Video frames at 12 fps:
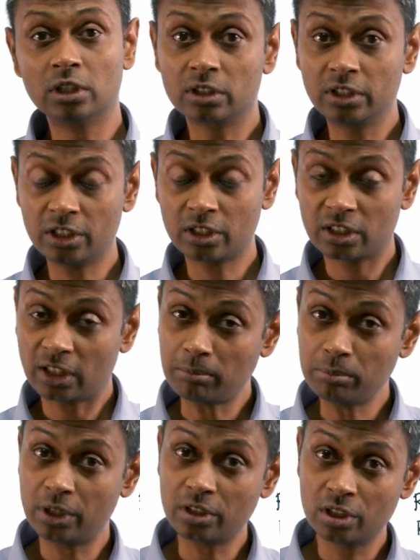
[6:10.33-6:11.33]
These
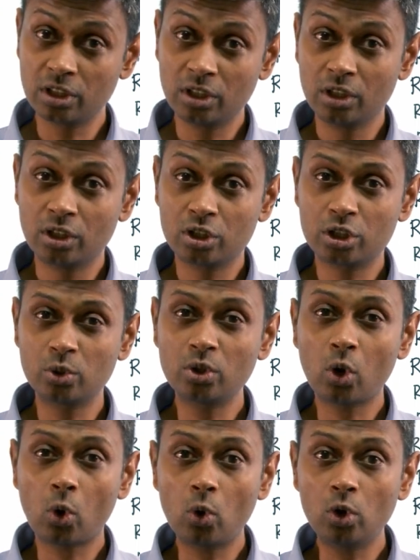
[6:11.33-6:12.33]
numbers should
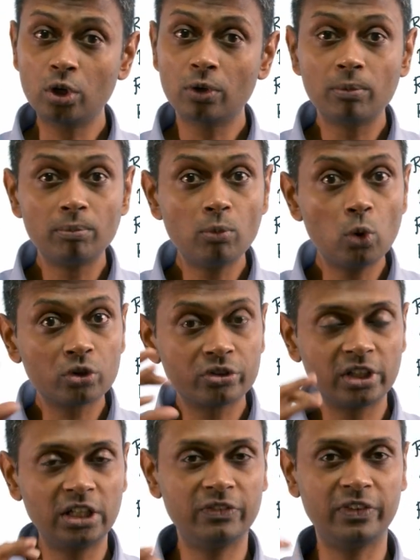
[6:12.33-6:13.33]
hold more
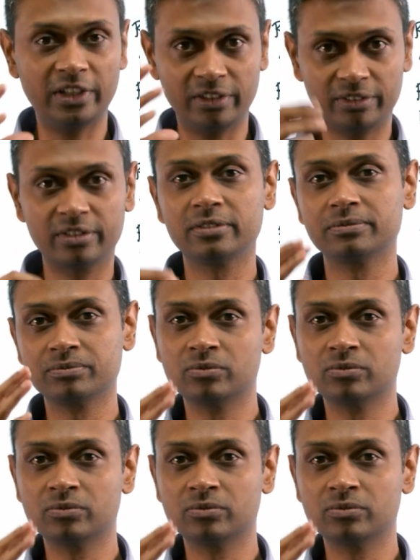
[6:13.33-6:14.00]
significance,